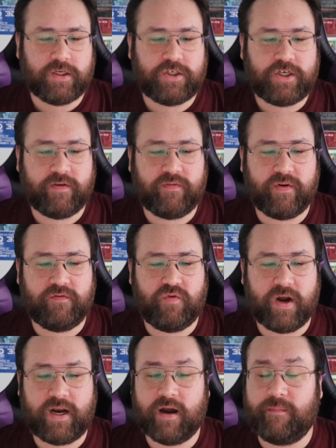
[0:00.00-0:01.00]
Jeffrey
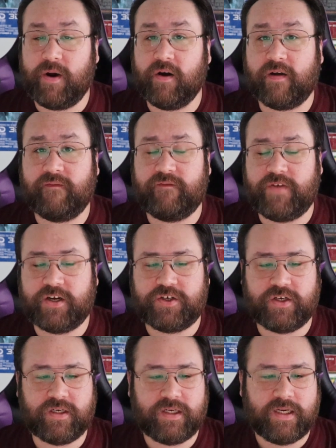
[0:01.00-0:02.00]
Wright, American
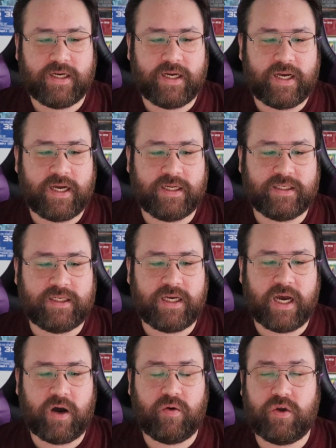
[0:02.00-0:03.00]
Fiction, and
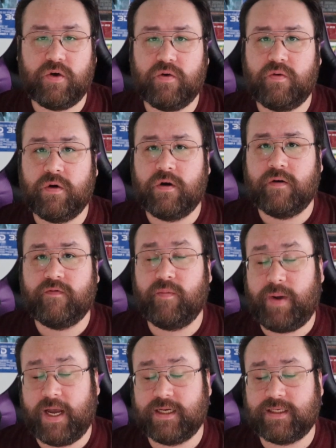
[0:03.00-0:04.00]
Tiao Yu for
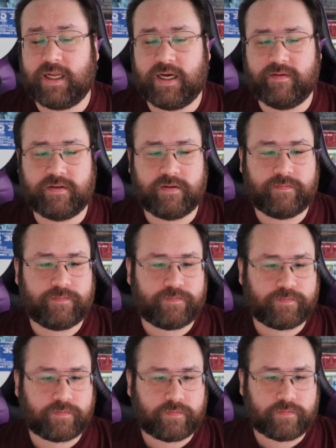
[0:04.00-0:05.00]
Past Lives.
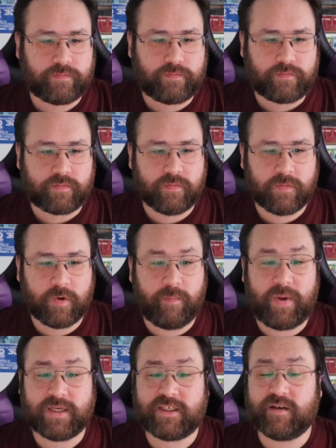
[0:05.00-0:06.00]

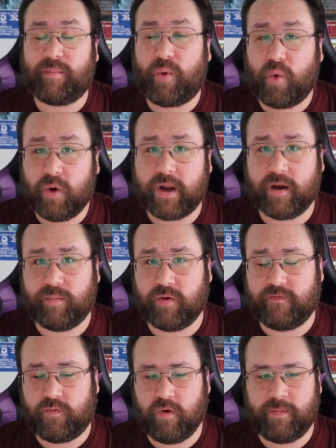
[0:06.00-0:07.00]
Best Supporting
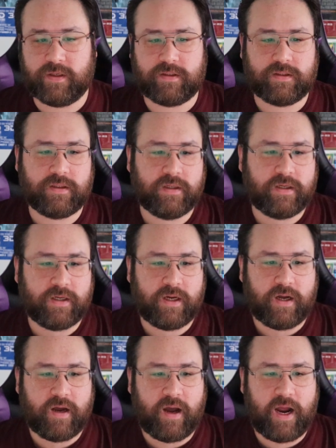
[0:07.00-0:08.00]
Performance,
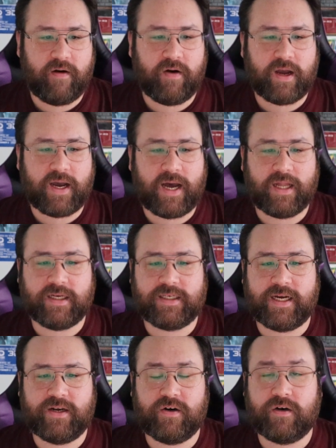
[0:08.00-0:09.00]
Erica
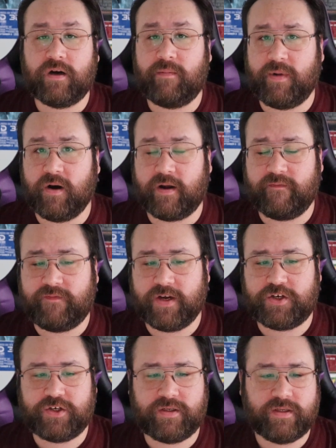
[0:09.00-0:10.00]
Alexander, American
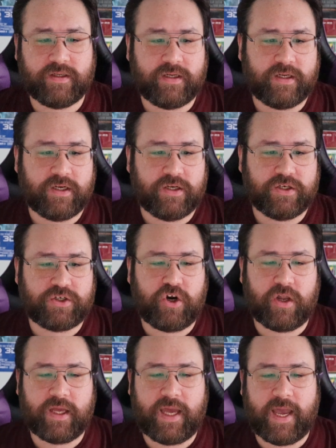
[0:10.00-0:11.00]
Fiction,
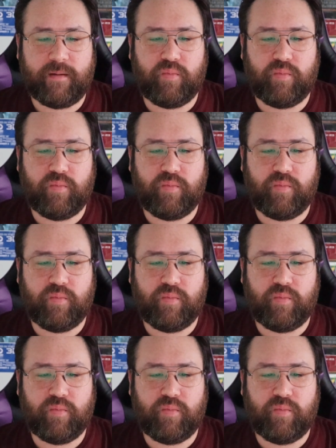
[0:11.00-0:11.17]
Sterling K.